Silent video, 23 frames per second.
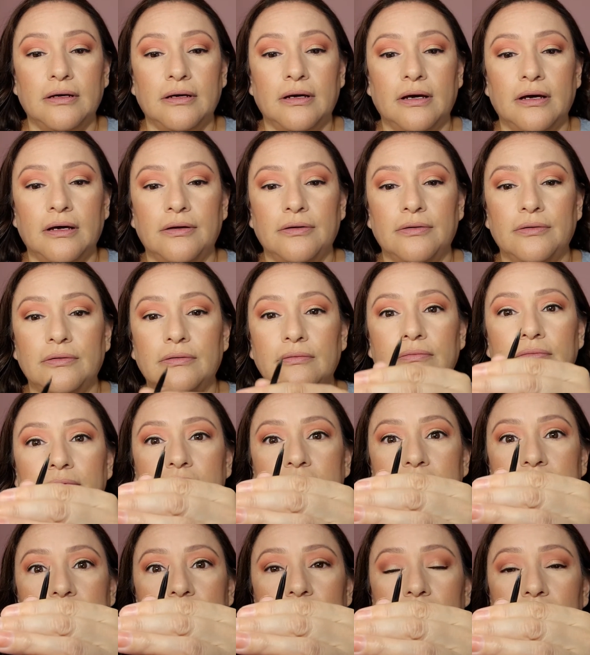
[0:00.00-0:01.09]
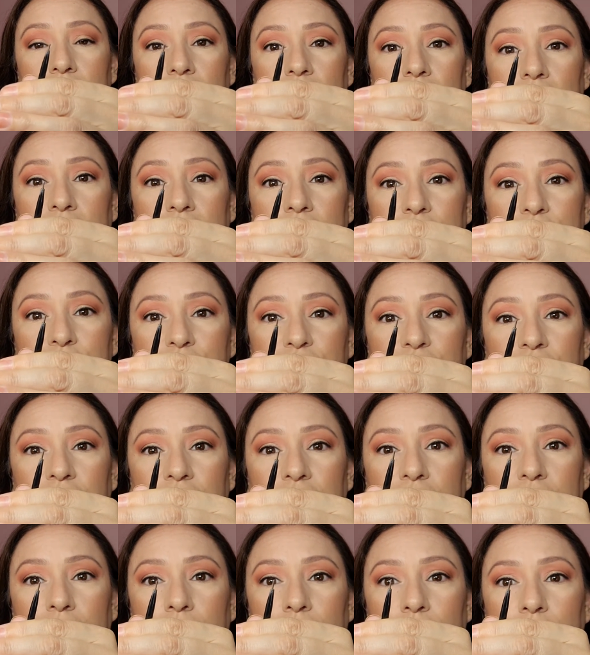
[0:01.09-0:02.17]
it doesn't look like there's
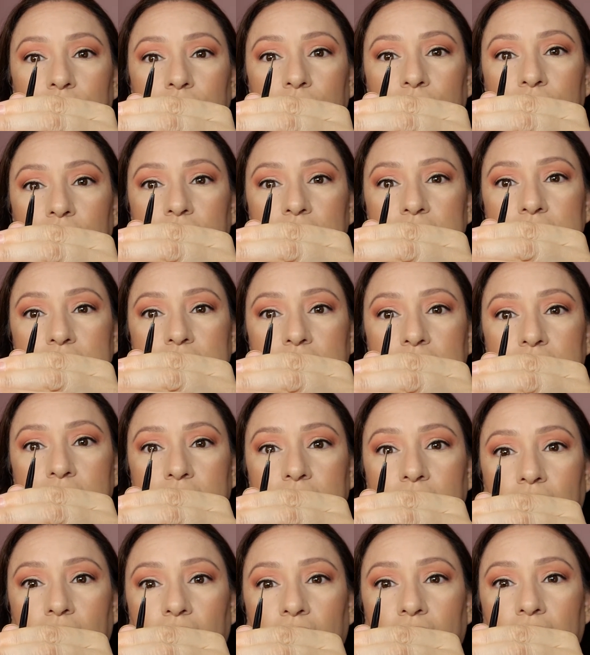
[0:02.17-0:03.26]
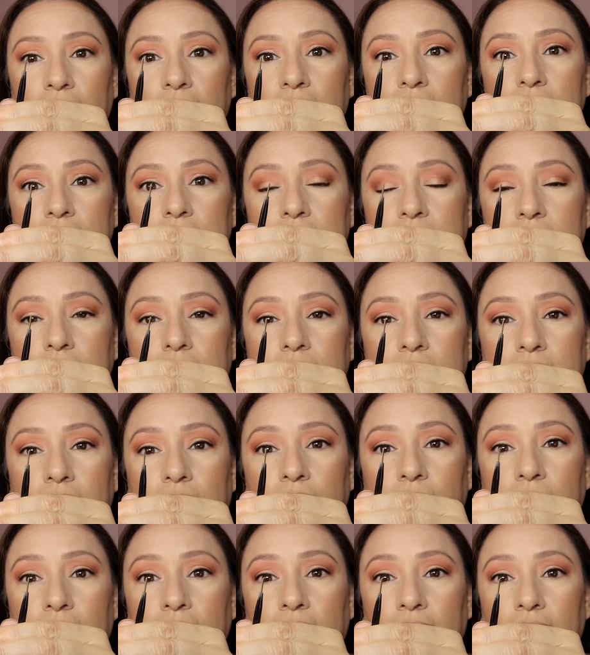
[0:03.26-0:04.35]
very, well, let's see how high this goes up.
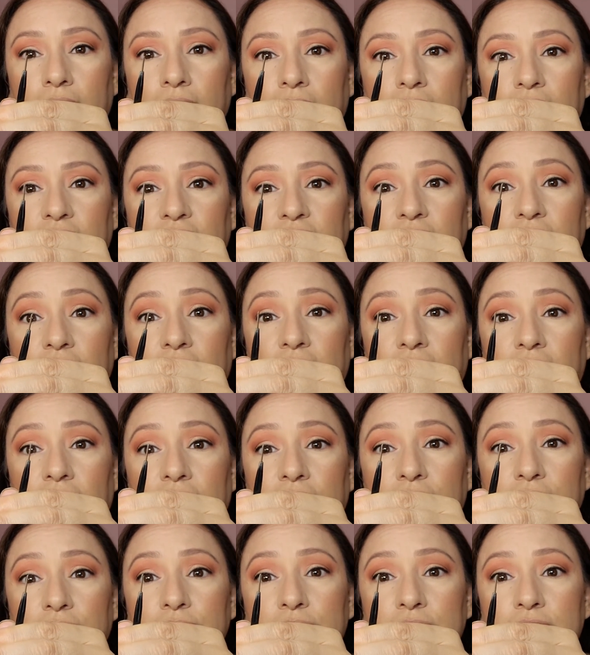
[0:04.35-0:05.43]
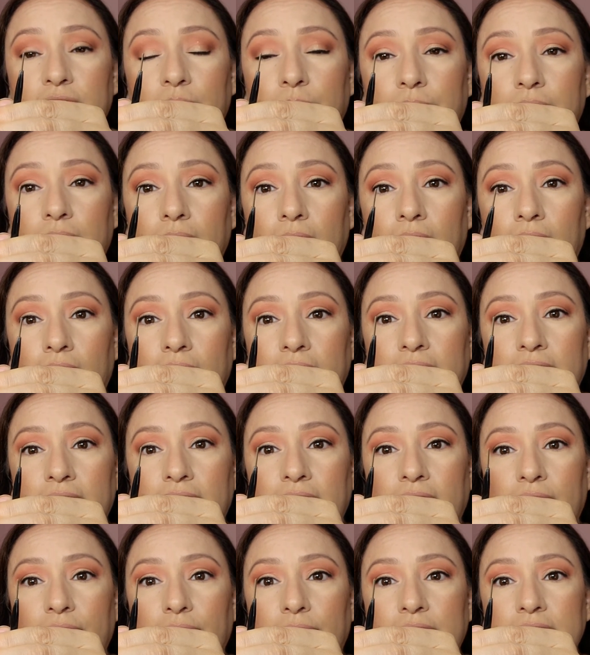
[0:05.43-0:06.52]
I feel like I used up a lot in
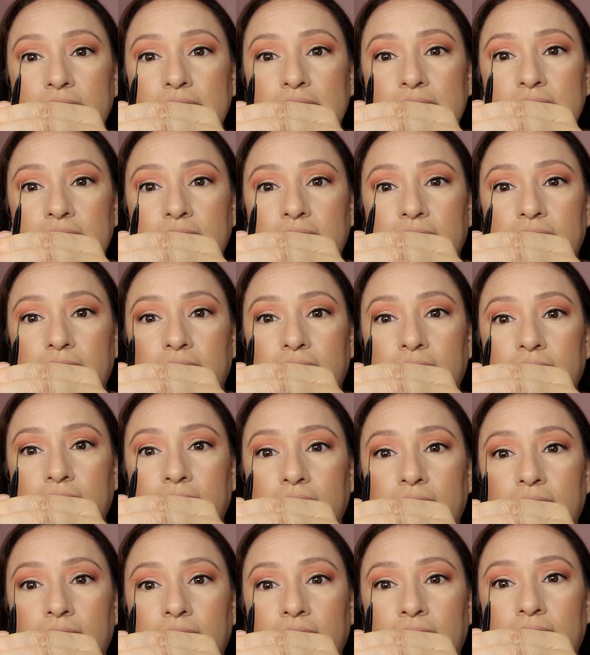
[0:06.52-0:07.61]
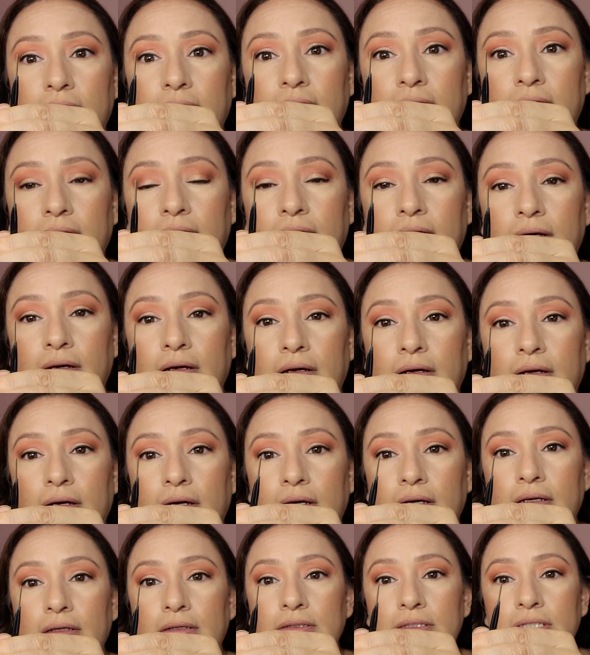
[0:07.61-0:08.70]
that one sitting.
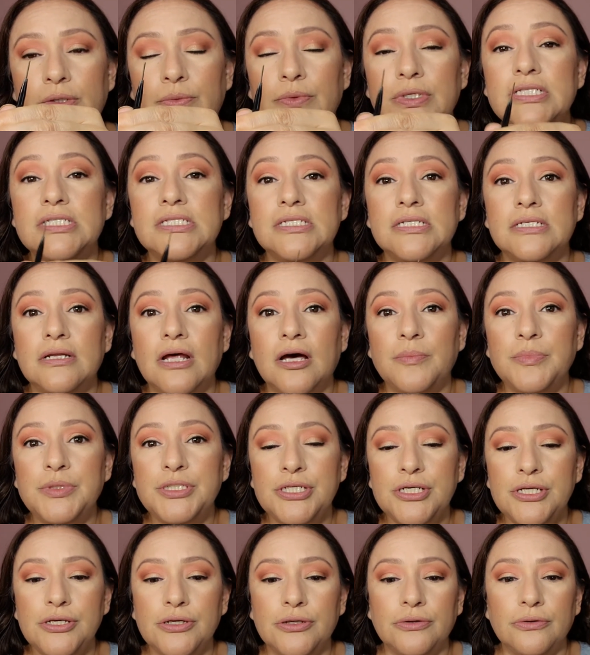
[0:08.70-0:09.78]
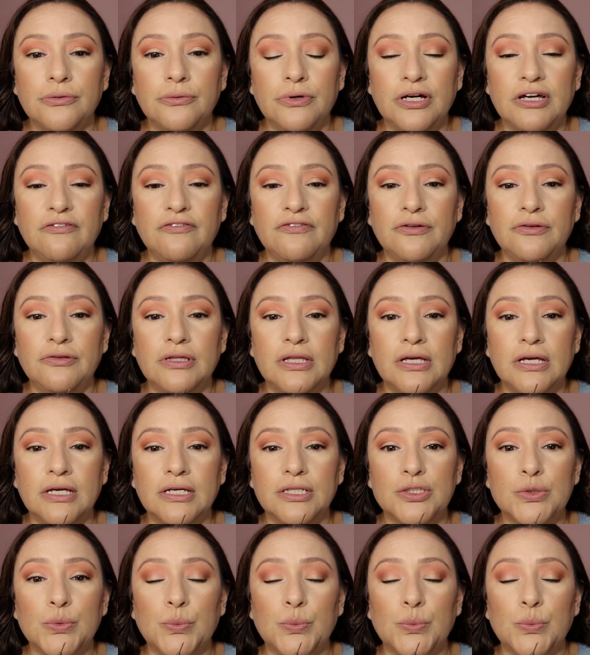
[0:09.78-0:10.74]
So it's up to you if you think it's